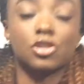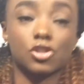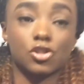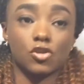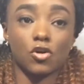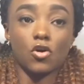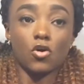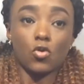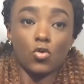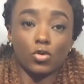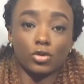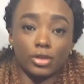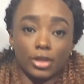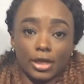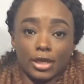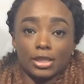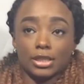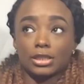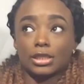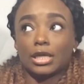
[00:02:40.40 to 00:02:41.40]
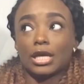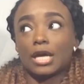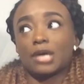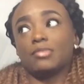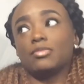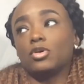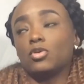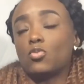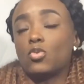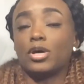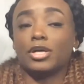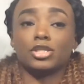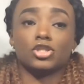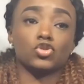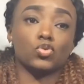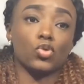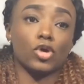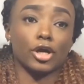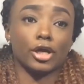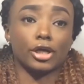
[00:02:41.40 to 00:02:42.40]
so lately I've been wanting
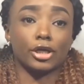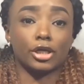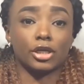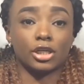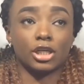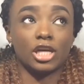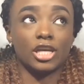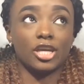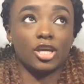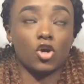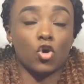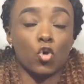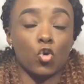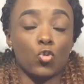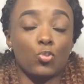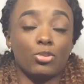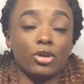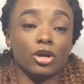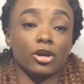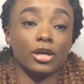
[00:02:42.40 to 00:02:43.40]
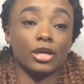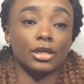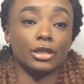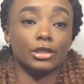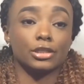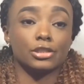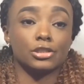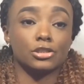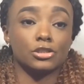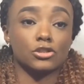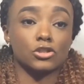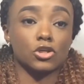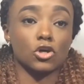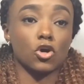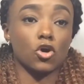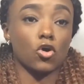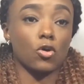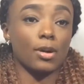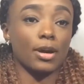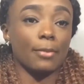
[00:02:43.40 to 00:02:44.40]
to wear hoop earrings,
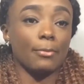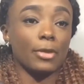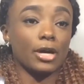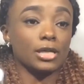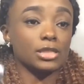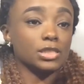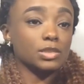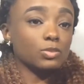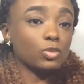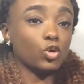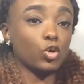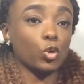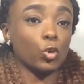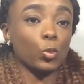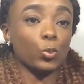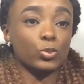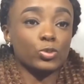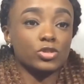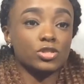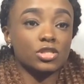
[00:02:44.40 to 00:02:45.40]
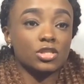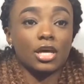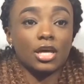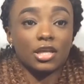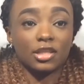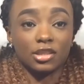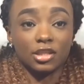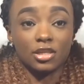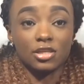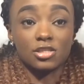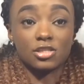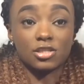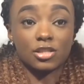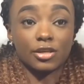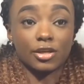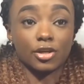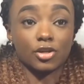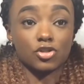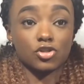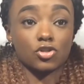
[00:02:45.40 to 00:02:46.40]
so I bought some hoops. These
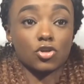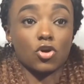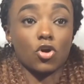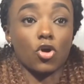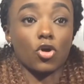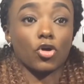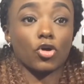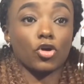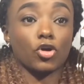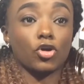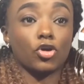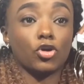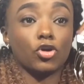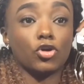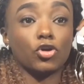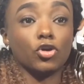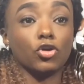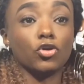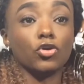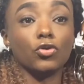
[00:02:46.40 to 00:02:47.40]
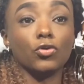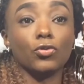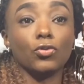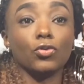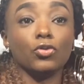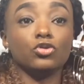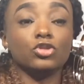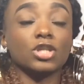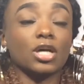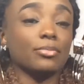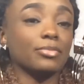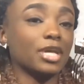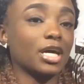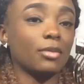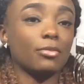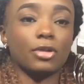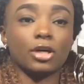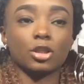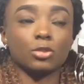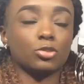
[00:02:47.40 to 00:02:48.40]
things are huge. I'm
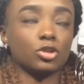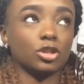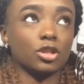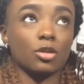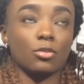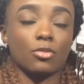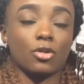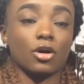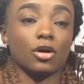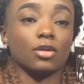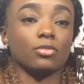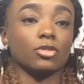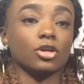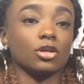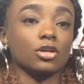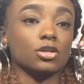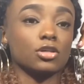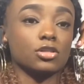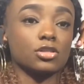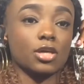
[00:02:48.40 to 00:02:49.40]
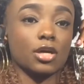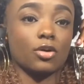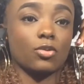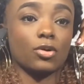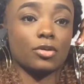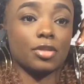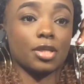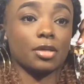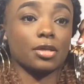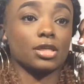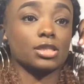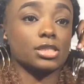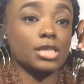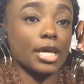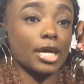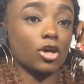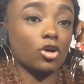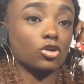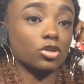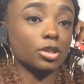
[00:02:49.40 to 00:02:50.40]
not about to put them on because I want to get
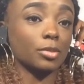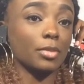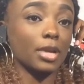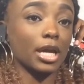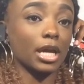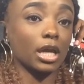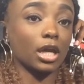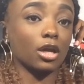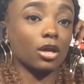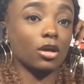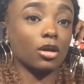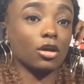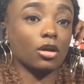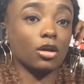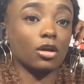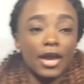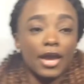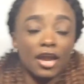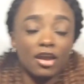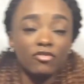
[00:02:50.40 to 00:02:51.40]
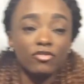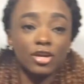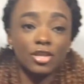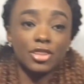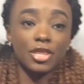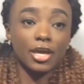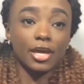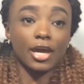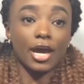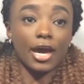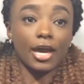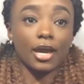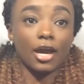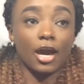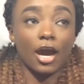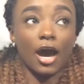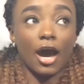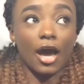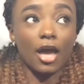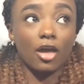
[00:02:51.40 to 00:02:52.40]
tangled in my hair. Everything I
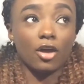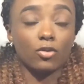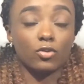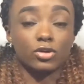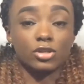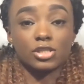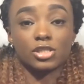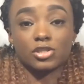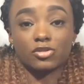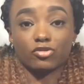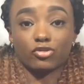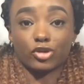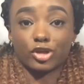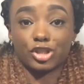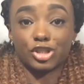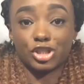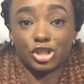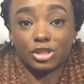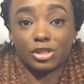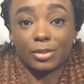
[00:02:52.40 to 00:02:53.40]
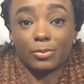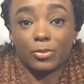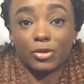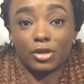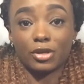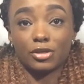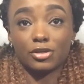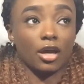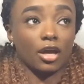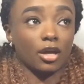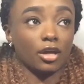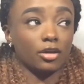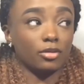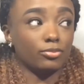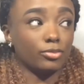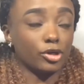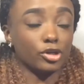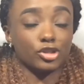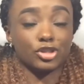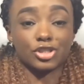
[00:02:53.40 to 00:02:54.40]
got was free shipping. I
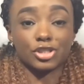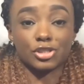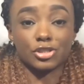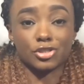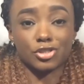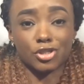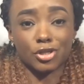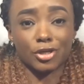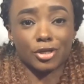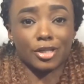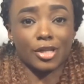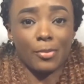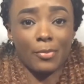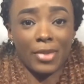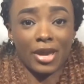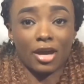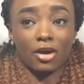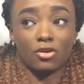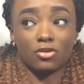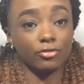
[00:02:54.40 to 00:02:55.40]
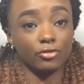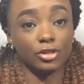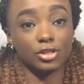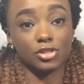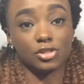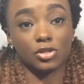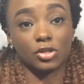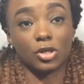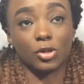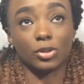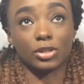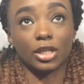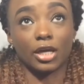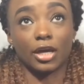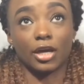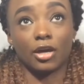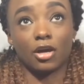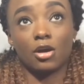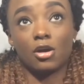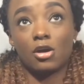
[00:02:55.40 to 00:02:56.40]
purchased a certain amount. so they were
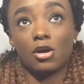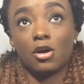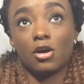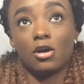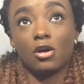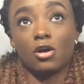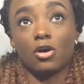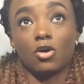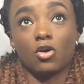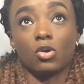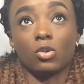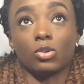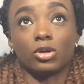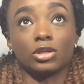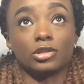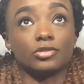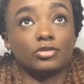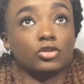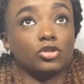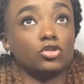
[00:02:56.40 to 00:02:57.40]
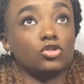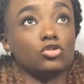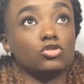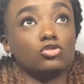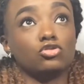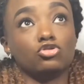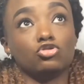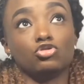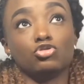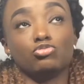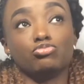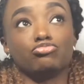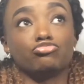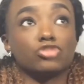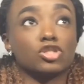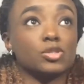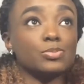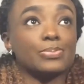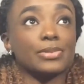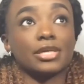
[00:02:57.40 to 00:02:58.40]
like, oh, well, if you
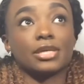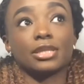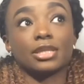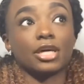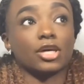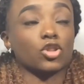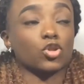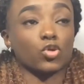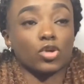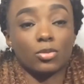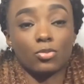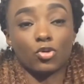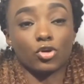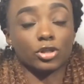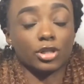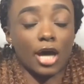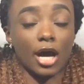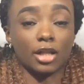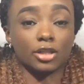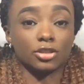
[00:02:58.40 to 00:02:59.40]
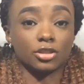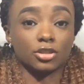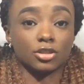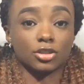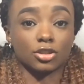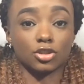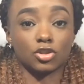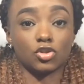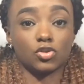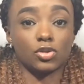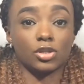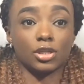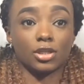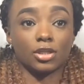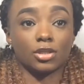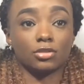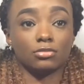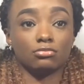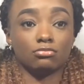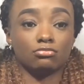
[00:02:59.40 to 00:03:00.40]
spend like three more dollars, then you
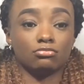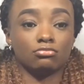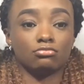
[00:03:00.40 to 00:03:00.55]
get